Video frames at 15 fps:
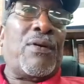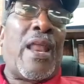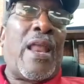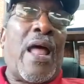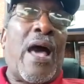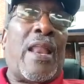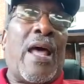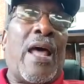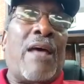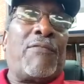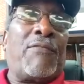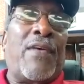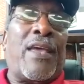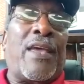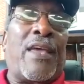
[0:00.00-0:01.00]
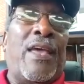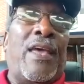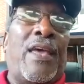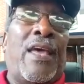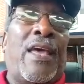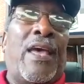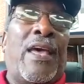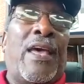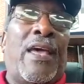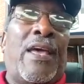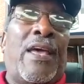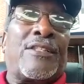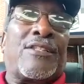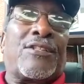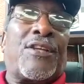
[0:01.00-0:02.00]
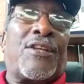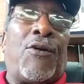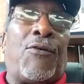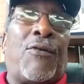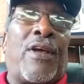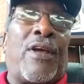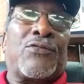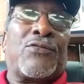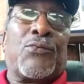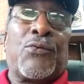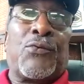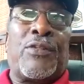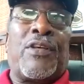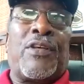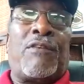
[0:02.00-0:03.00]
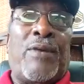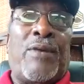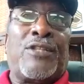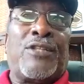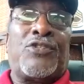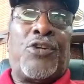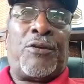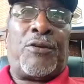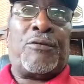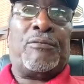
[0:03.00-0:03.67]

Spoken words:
And I think his story is worthy of being shared.